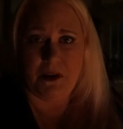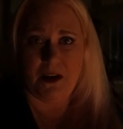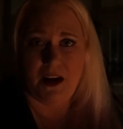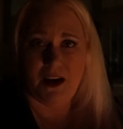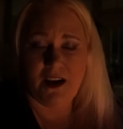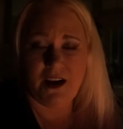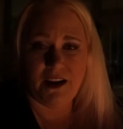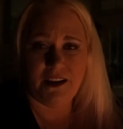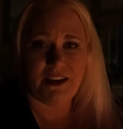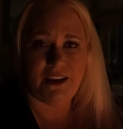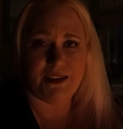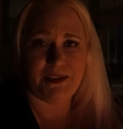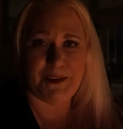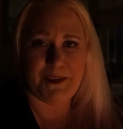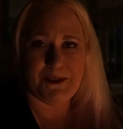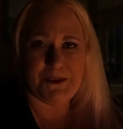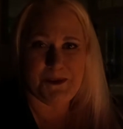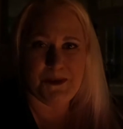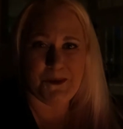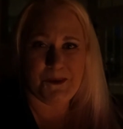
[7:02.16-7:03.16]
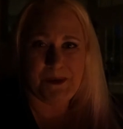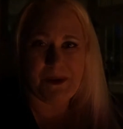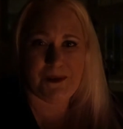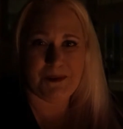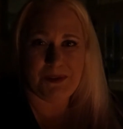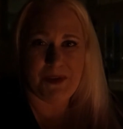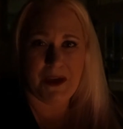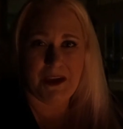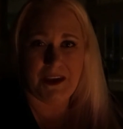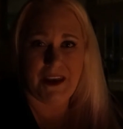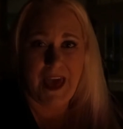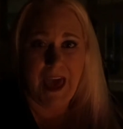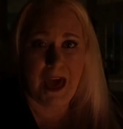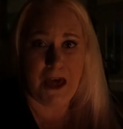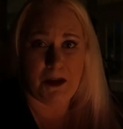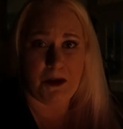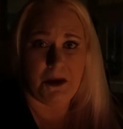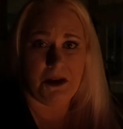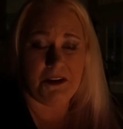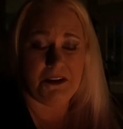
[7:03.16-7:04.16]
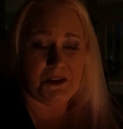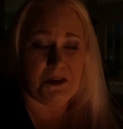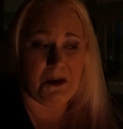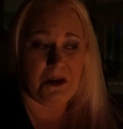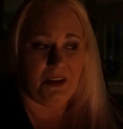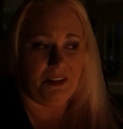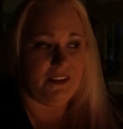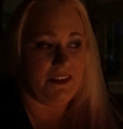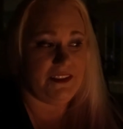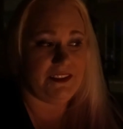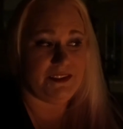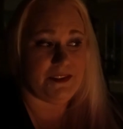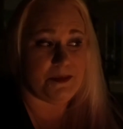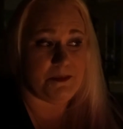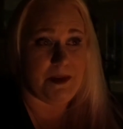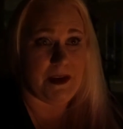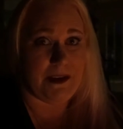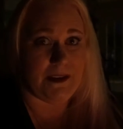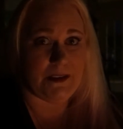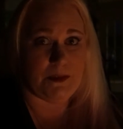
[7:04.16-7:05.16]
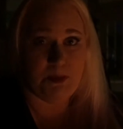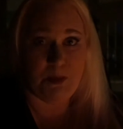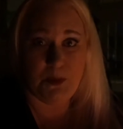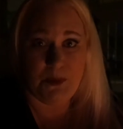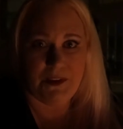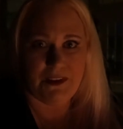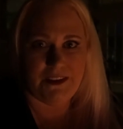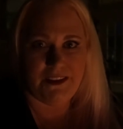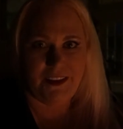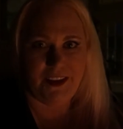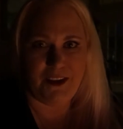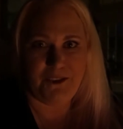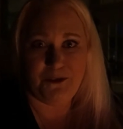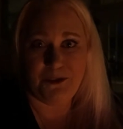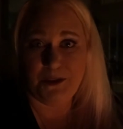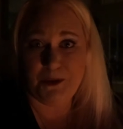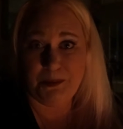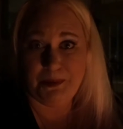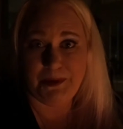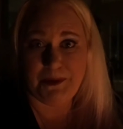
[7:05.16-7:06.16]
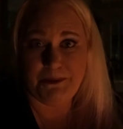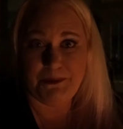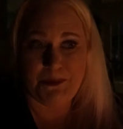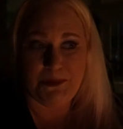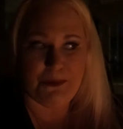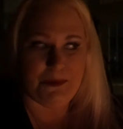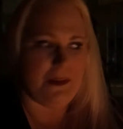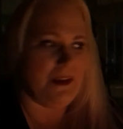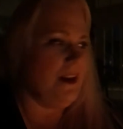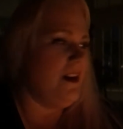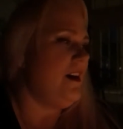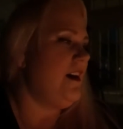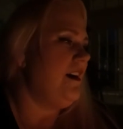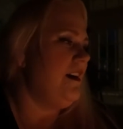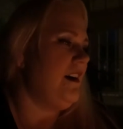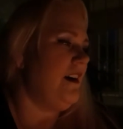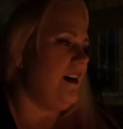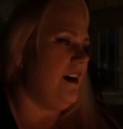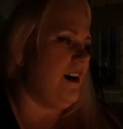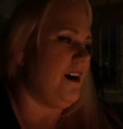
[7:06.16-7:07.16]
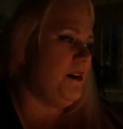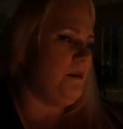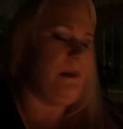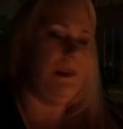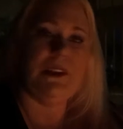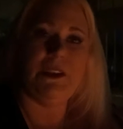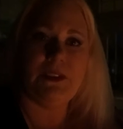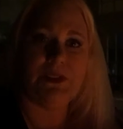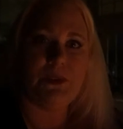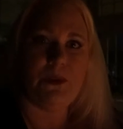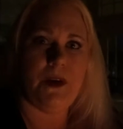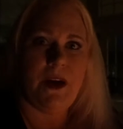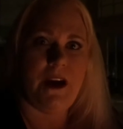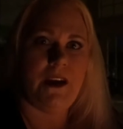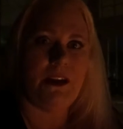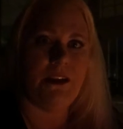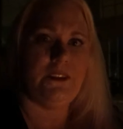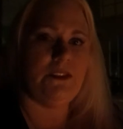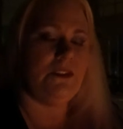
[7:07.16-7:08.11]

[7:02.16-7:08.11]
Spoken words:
I guess I don't know what else I can add on to all this to make it spooky tonight for the blood moon. But let's go ahead and